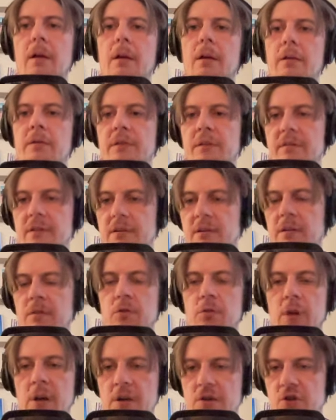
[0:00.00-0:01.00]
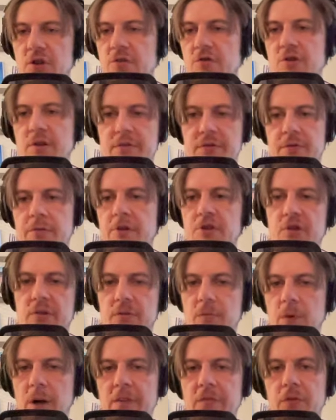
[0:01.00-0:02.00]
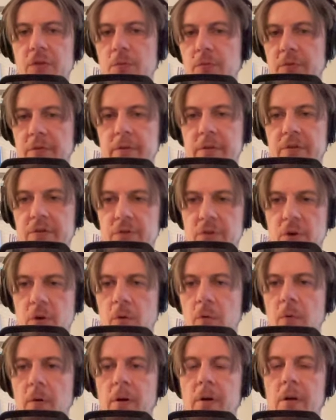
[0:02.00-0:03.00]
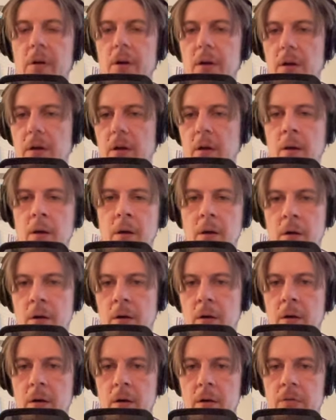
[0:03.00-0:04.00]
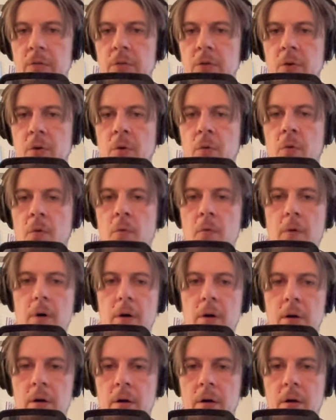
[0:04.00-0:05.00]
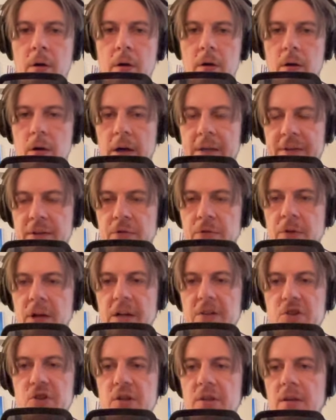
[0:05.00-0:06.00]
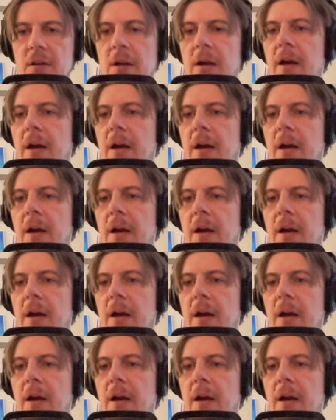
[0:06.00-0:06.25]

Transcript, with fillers: This attenuation just reaches one, so there is no uh, no uh, attenuation,